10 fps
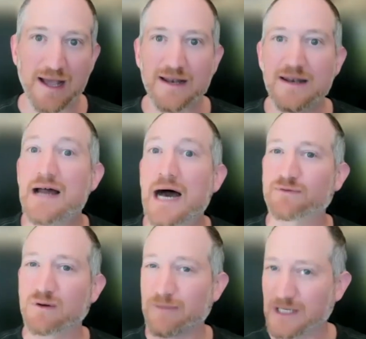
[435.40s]
not
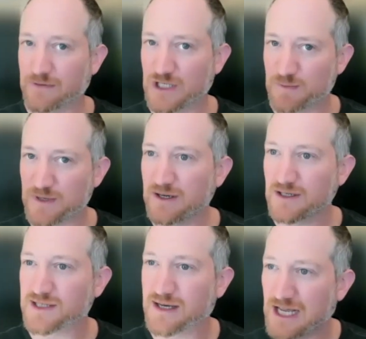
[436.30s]
from a place of
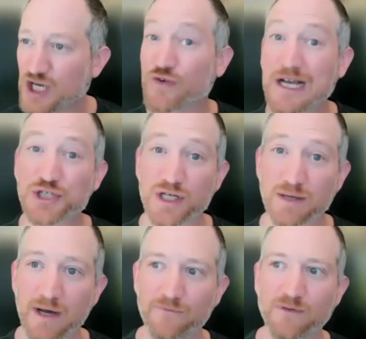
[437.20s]
experience and iteration,
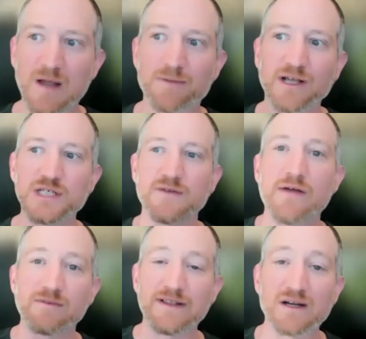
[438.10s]
but from a place of
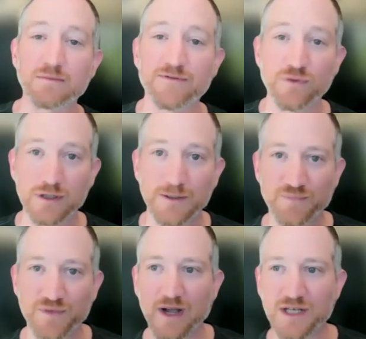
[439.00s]
never been there before
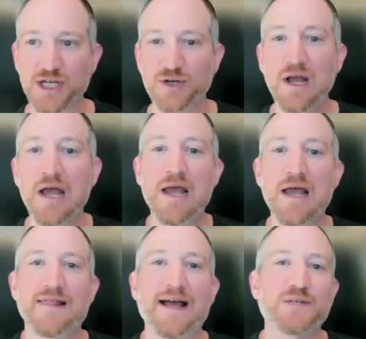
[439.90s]
right? So
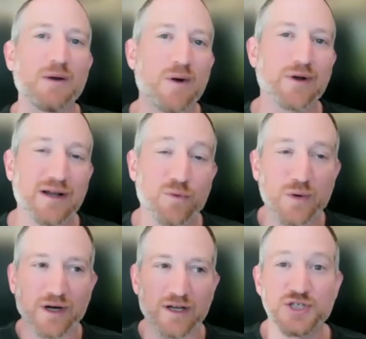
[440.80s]
that's why we work, we
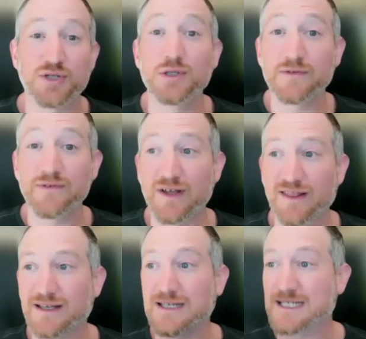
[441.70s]
work exclusively
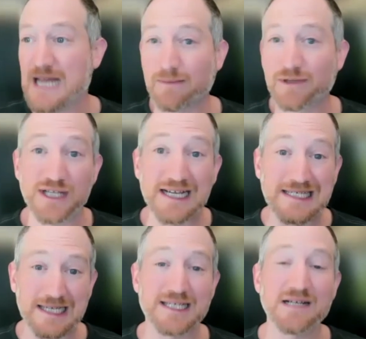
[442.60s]
with established
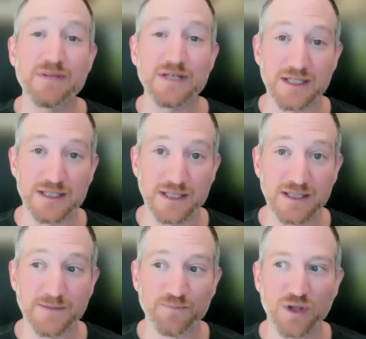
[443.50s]
existing
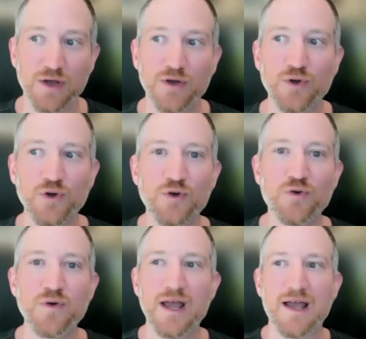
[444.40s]
businesses
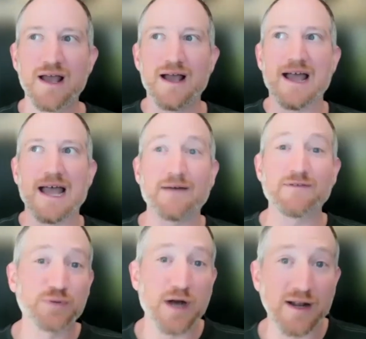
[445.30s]
who have a
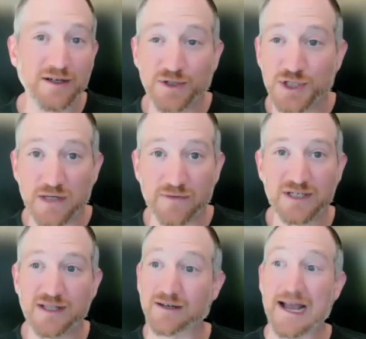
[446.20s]
product or a
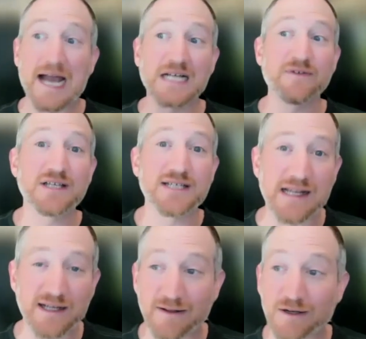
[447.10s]
service, they're actively
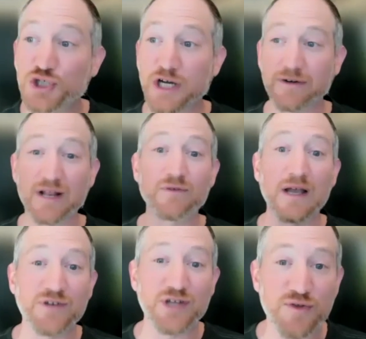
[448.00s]
selling, they're generating
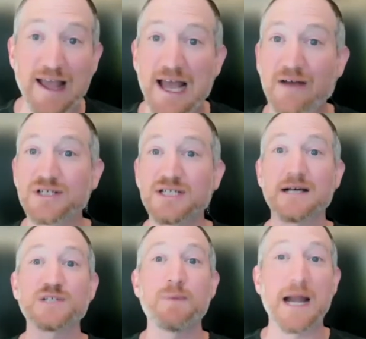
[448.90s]
revenue, they have a
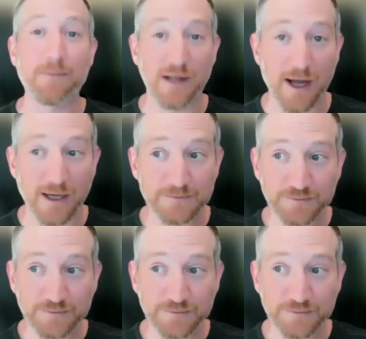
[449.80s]
sales pipeline,